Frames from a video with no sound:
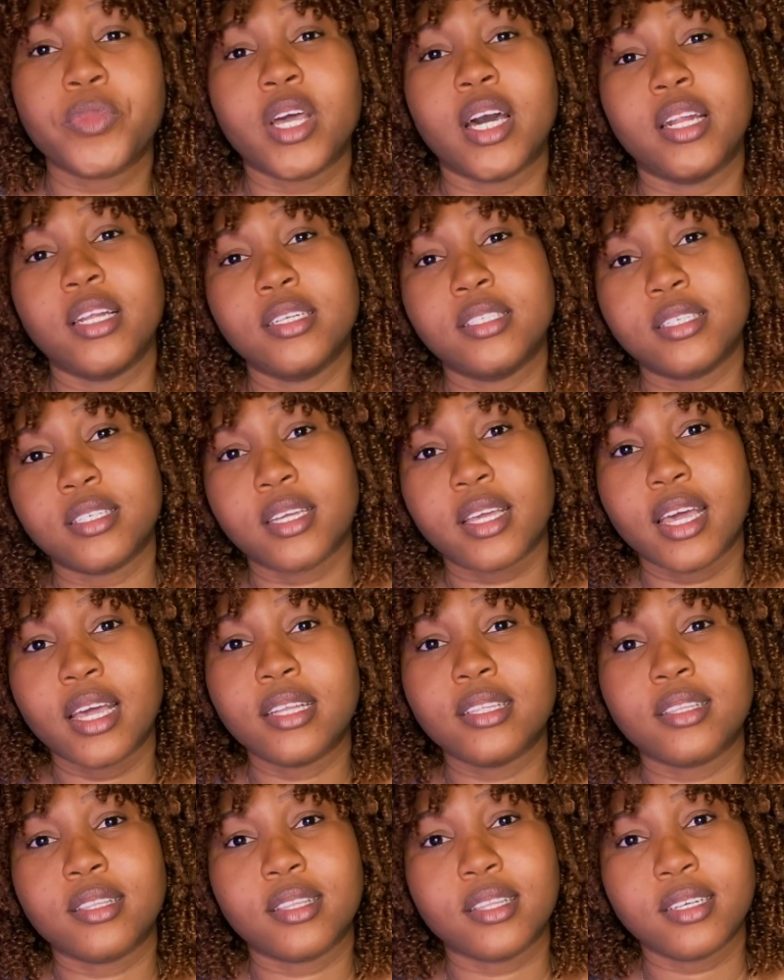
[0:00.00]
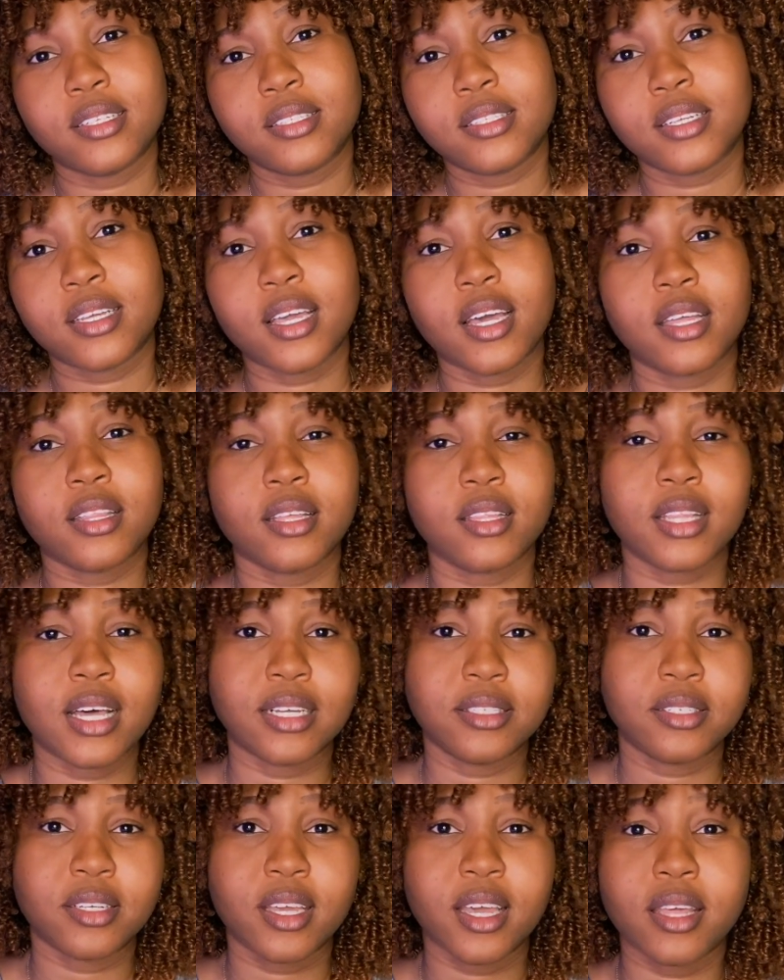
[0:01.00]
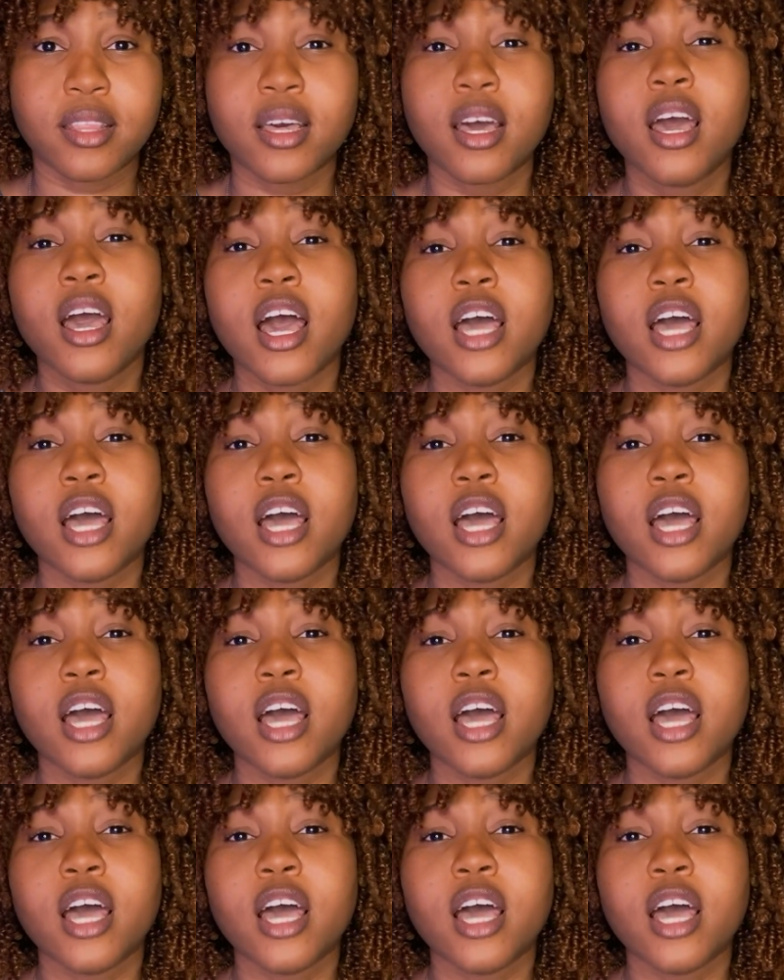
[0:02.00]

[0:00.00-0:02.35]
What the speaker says: I need to get this together, that together.